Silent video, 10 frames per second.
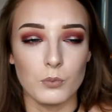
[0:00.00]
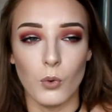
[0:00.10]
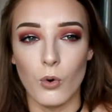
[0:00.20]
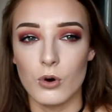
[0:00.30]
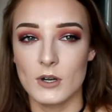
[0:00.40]

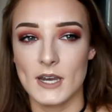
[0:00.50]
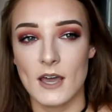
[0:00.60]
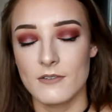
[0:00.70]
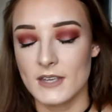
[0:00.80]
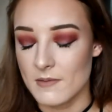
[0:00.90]
worn
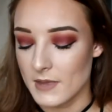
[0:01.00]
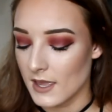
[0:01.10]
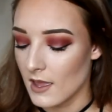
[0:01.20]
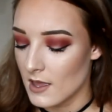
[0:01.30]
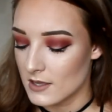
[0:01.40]
now, if you get
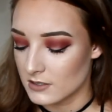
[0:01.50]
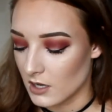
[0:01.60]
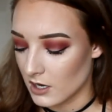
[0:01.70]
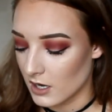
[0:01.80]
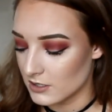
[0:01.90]
me.
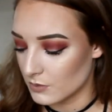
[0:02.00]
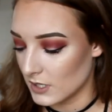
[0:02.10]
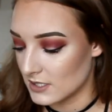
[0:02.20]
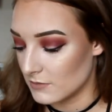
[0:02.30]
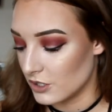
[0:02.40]
So I kind of just
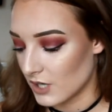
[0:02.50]
wanted some new